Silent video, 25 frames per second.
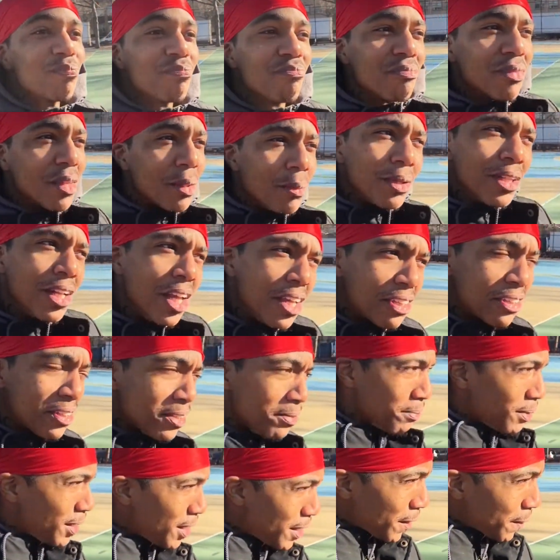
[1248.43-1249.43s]
But listen,
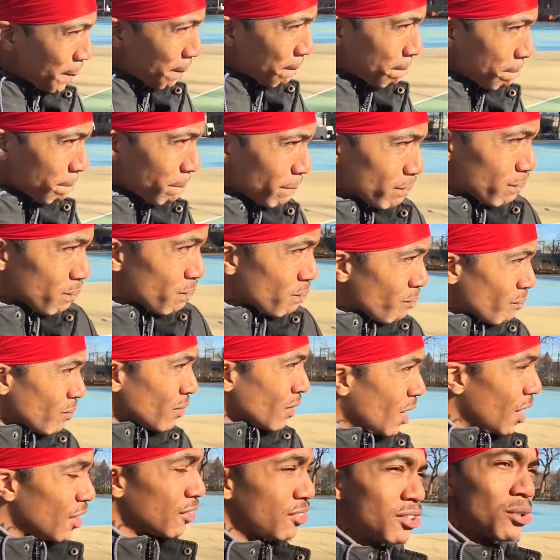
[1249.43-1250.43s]
man.
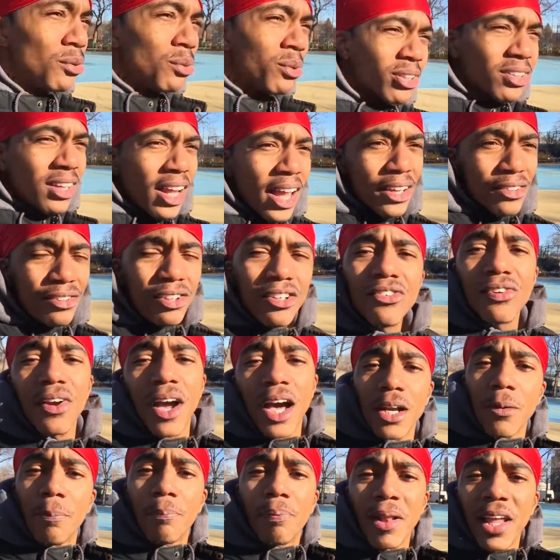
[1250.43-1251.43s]
And she was like, she tried to
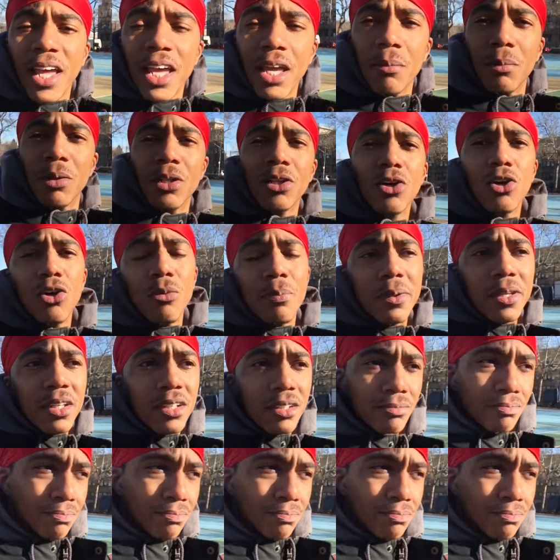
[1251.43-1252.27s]
play him a little bit.